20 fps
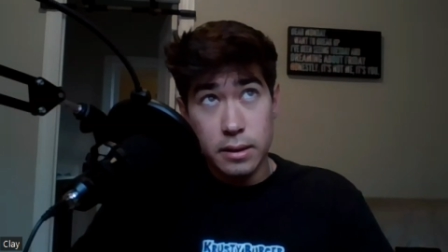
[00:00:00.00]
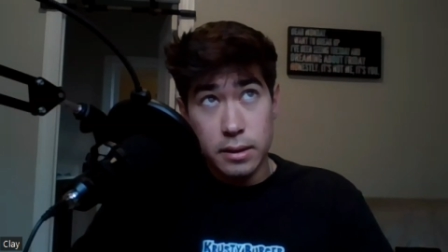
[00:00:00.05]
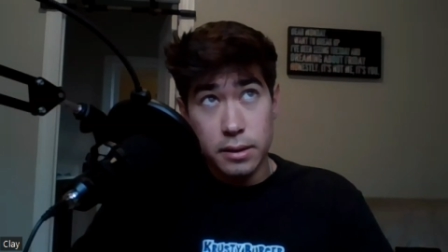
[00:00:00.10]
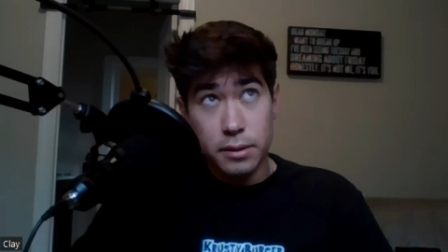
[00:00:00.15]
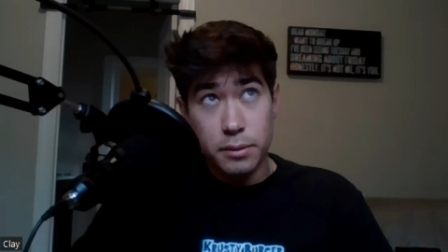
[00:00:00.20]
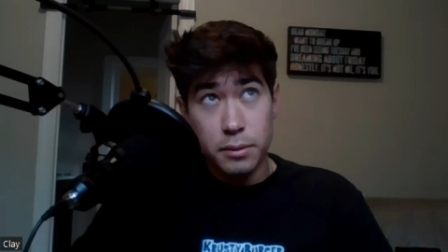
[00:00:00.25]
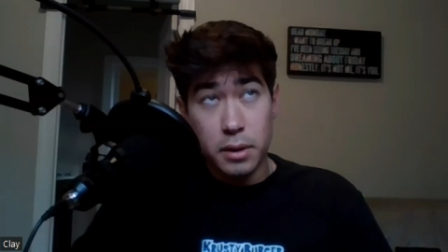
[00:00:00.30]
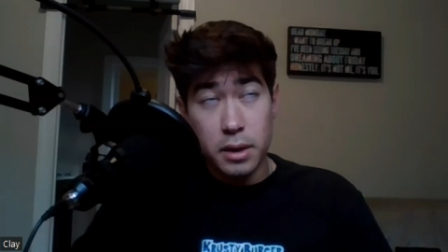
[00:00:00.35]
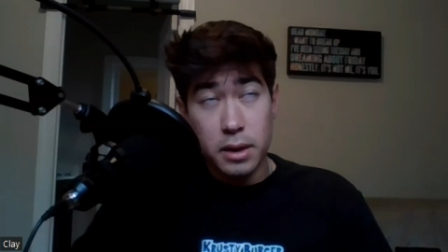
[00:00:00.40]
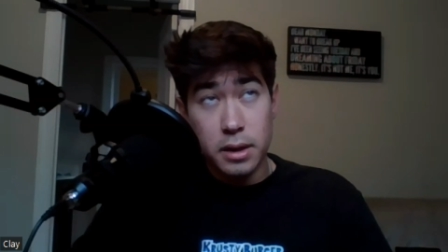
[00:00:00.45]

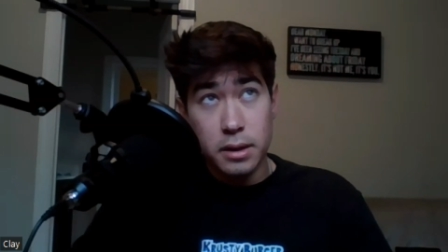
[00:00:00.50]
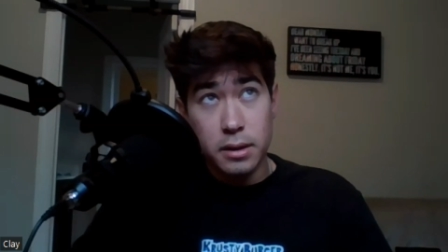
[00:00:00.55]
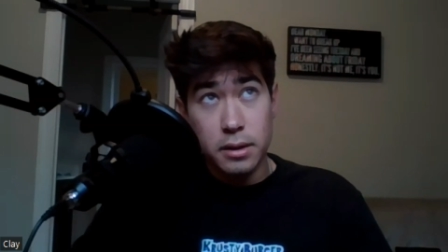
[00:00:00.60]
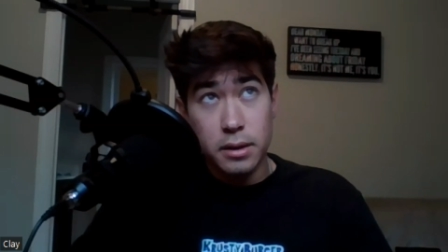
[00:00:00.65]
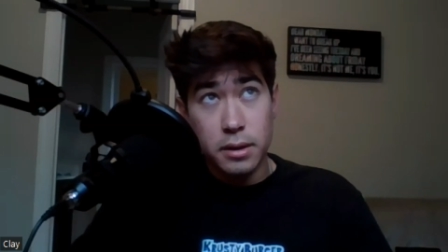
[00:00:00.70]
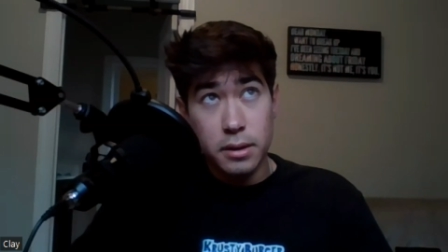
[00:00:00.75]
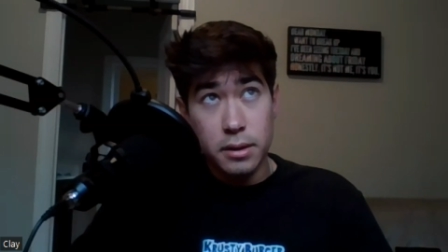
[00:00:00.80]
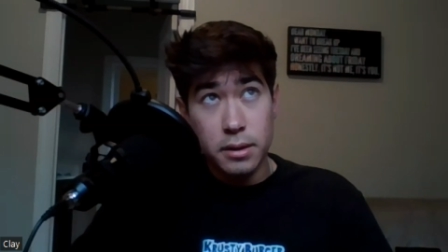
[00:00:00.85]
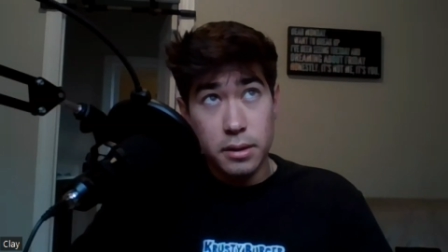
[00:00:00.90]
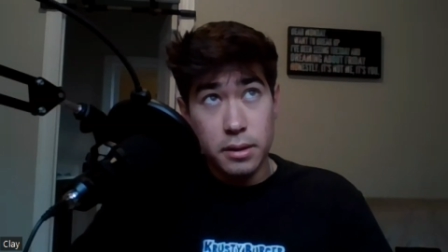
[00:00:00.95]
you're running
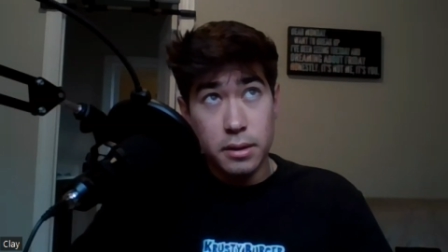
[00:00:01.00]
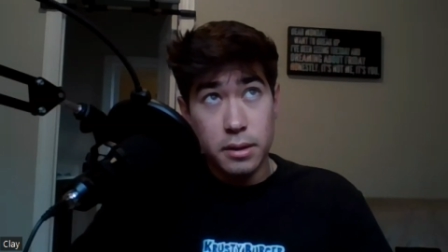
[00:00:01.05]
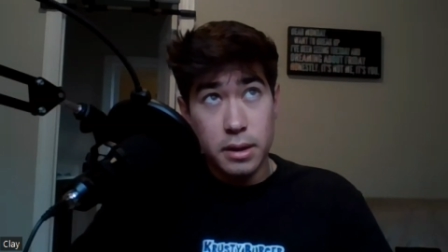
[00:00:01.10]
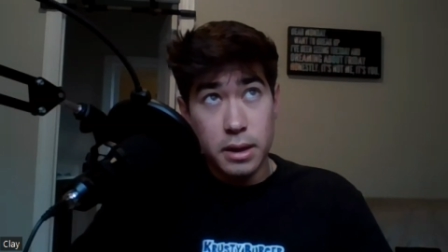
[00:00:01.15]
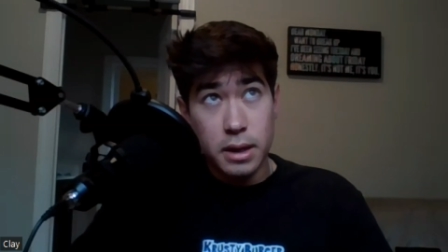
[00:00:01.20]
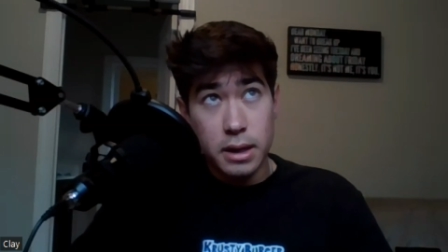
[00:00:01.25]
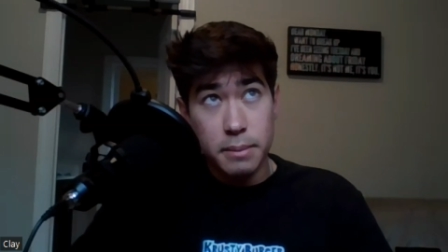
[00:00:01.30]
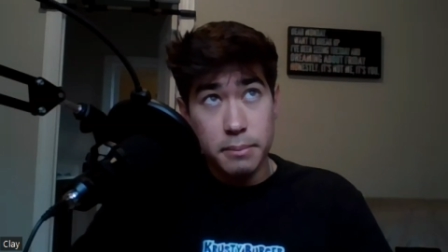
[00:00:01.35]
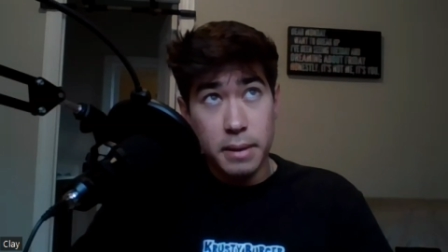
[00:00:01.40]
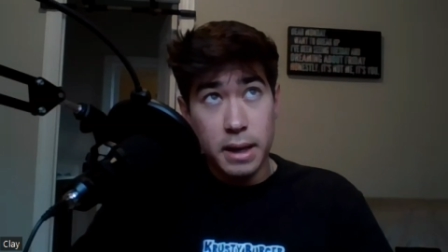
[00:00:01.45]
you're you're
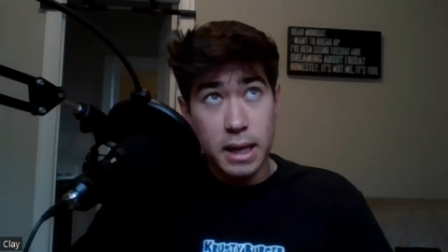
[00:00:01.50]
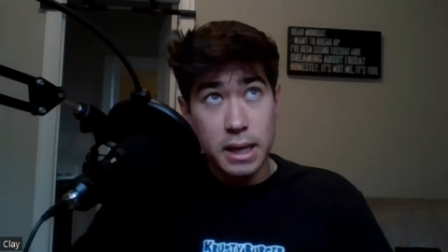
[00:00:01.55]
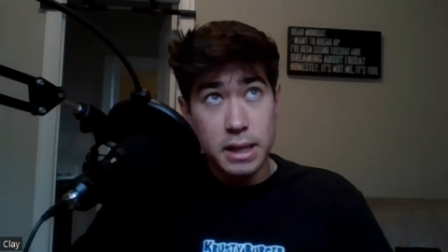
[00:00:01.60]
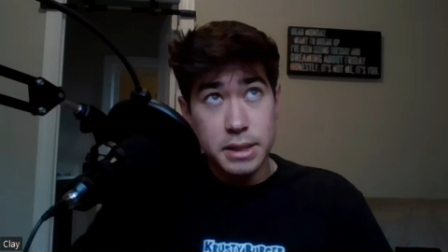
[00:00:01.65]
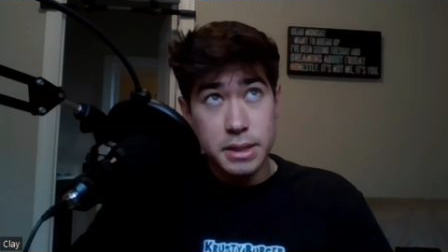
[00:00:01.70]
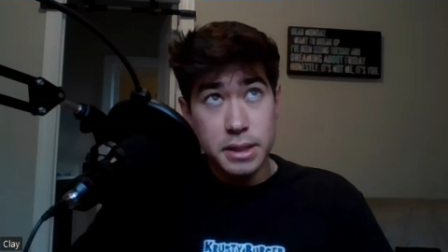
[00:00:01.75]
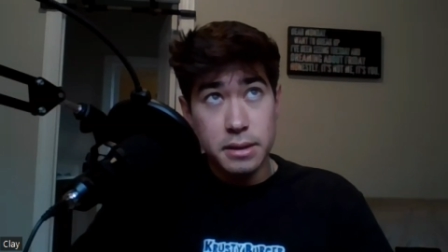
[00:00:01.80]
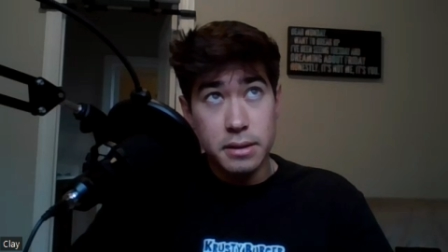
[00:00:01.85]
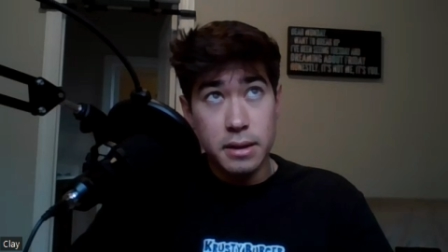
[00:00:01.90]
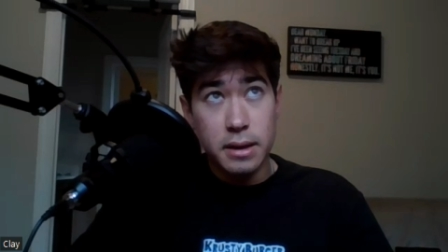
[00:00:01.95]
kind of
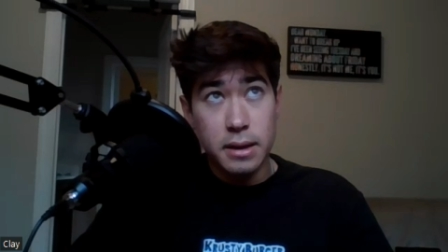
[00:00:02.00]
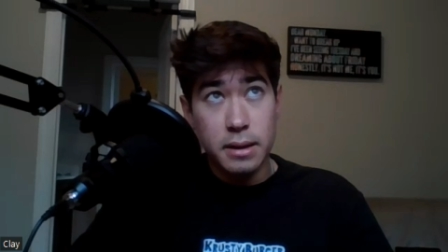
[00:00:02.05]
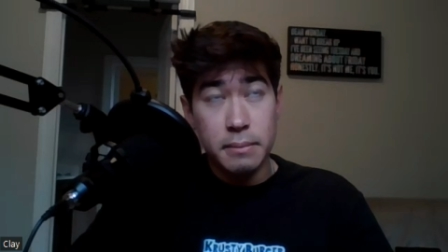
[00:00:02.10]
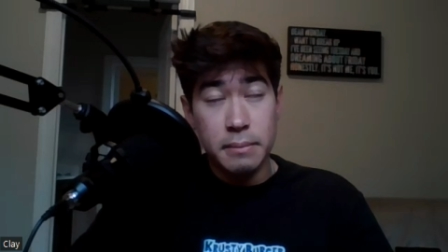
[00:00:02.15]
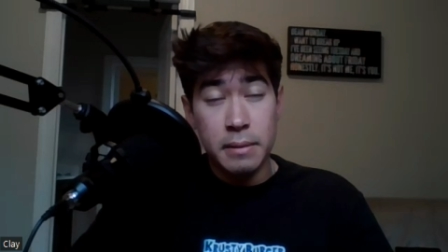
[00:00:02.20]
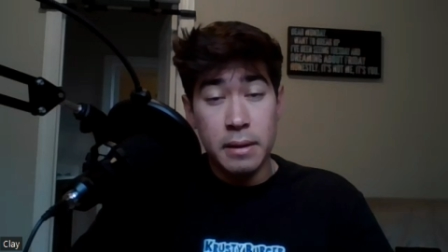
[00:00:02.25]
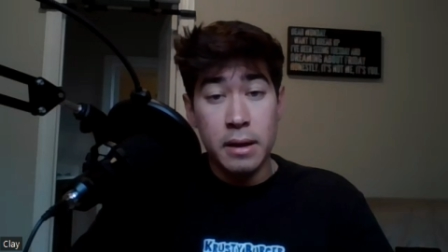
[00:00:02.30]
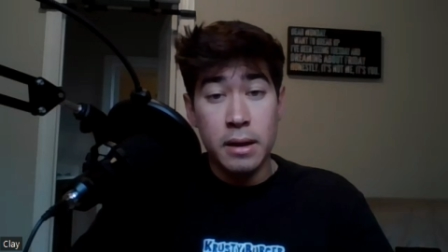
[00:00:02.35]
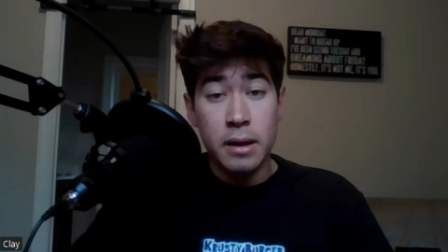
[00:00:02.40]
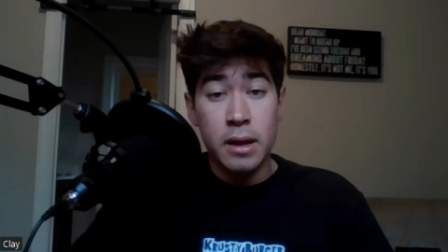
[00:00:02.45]
managing
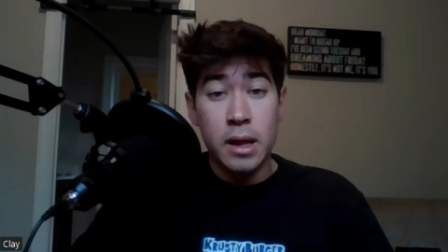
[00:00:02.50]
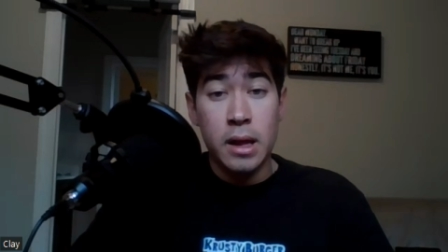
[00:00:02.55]
them